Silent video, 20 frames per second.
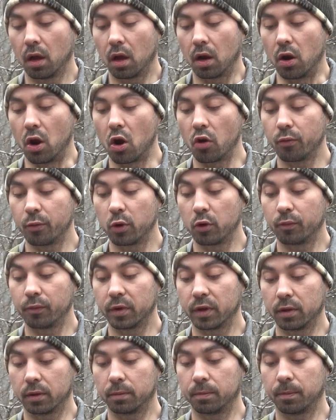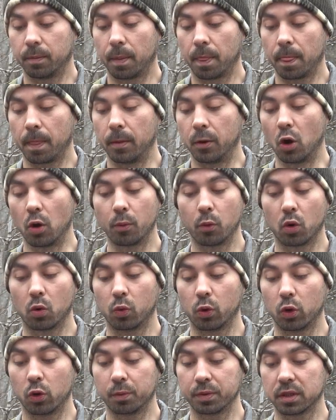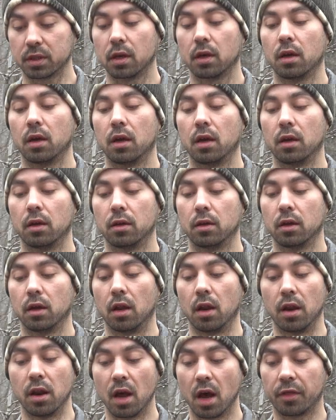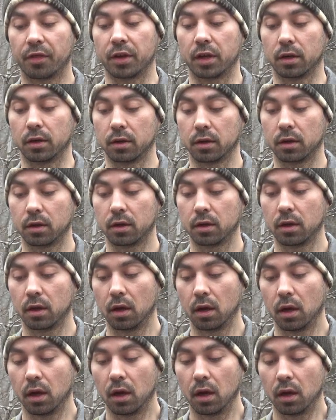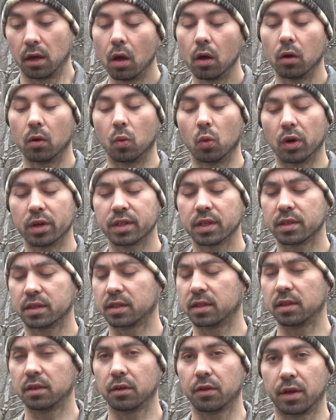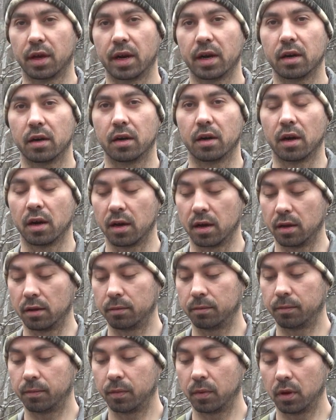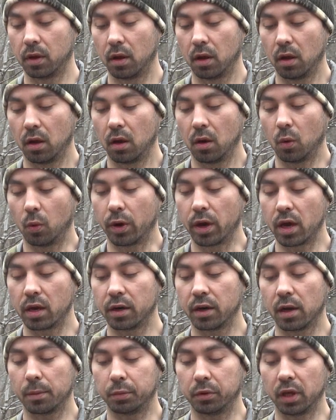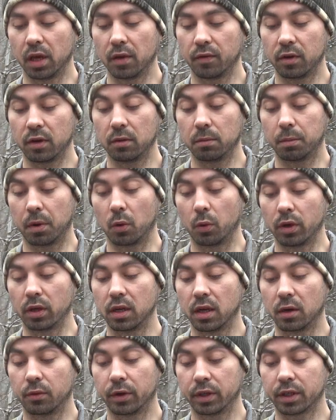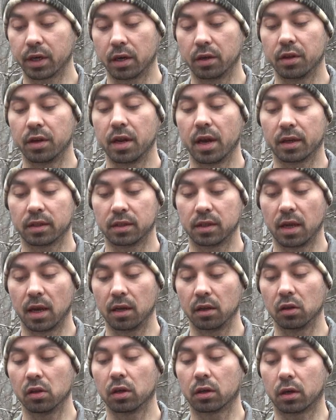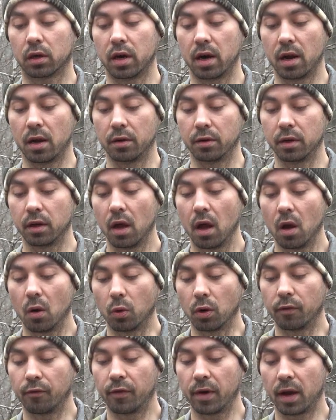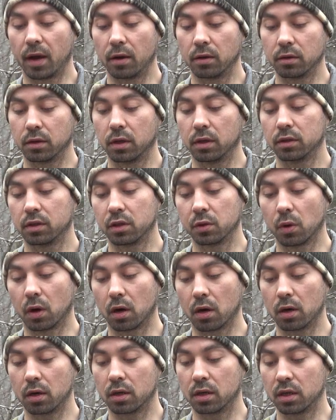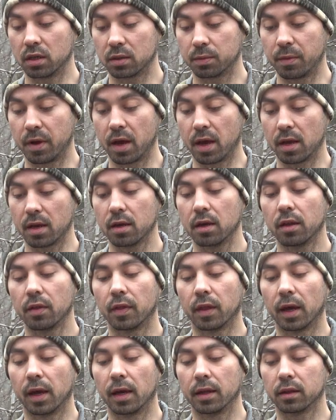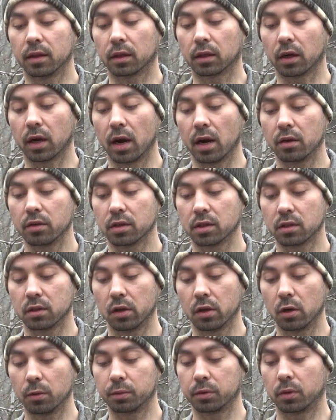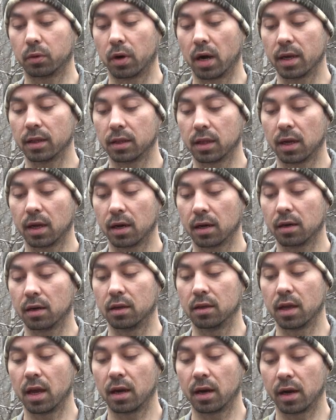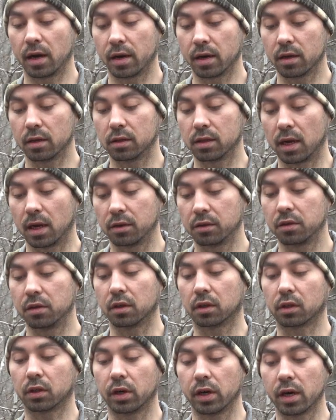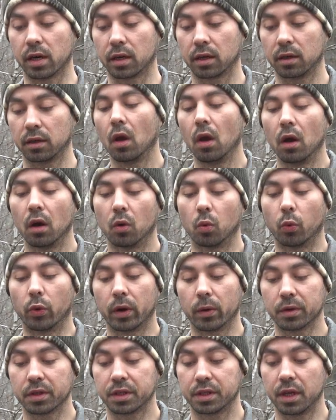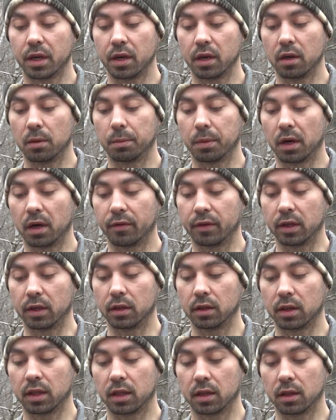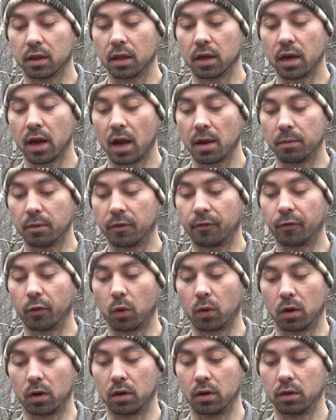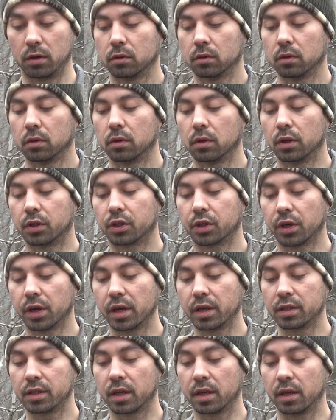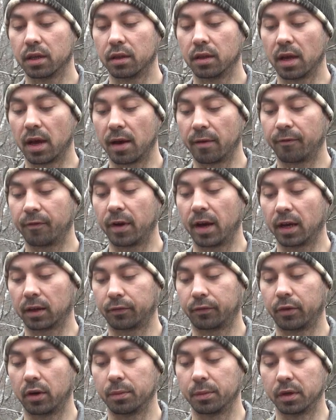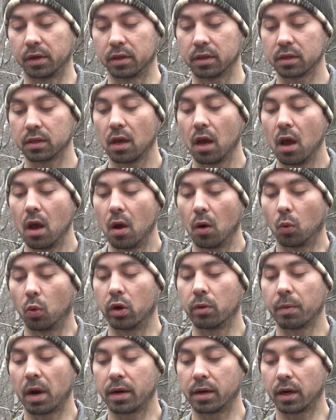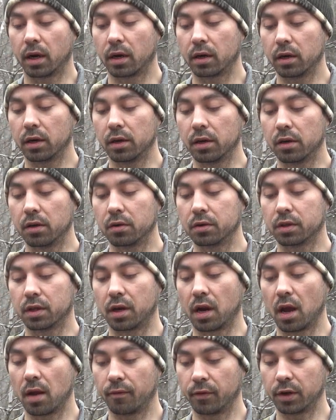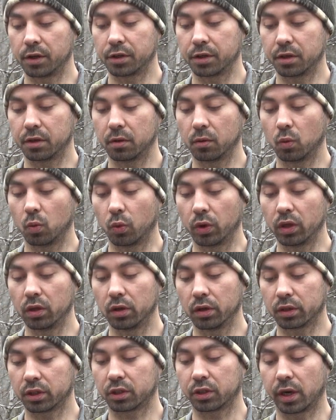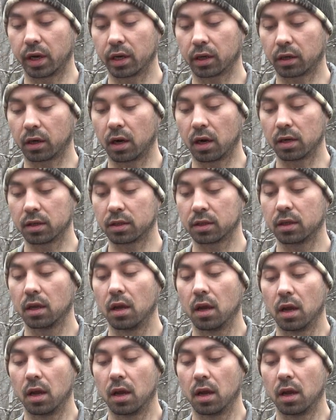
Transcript: No movement, no more whoops, nothing. Was it still there or not? We ended up leaving, but we did return the next day to look around. We found, to our dismay, that the ground sloped right there in that area down to the creek. We were sitting above it the night before. The trees hid that fact from us. When my daughter used the night vision, we looked straight across,